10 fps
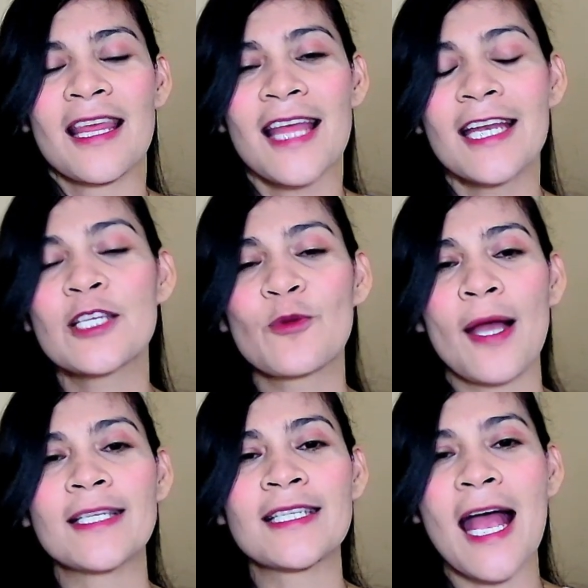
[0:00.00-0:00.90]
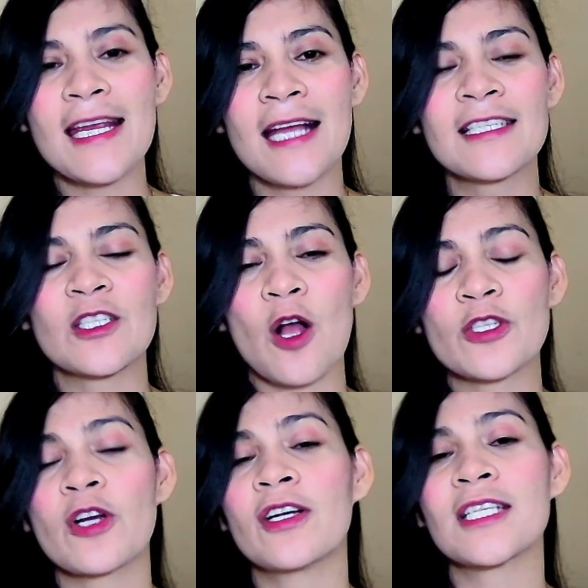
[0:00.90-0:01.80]
That is why science is
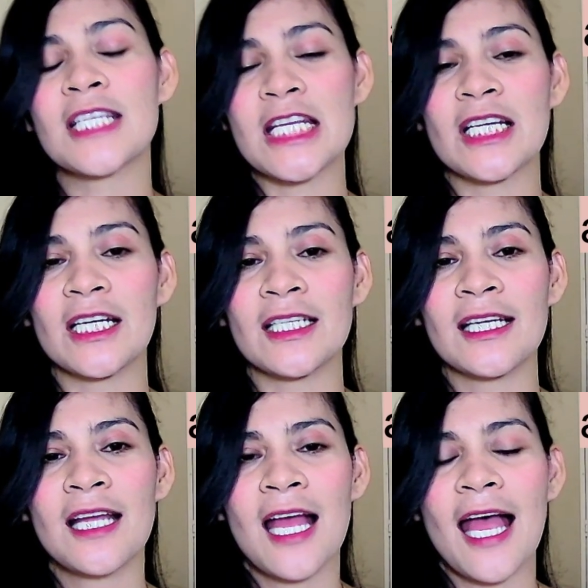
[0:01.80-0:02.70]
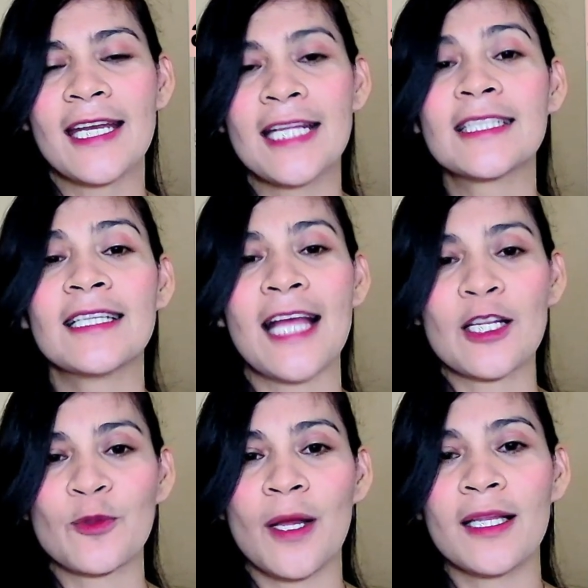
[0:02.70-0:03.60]
also considered an
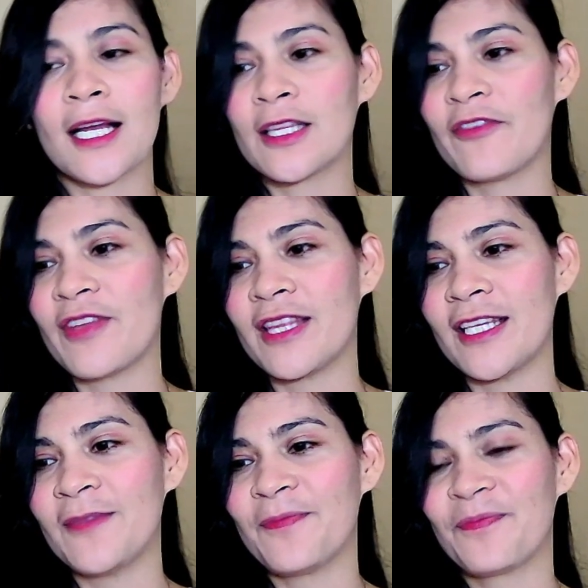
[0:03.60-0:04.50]
intellectual activity.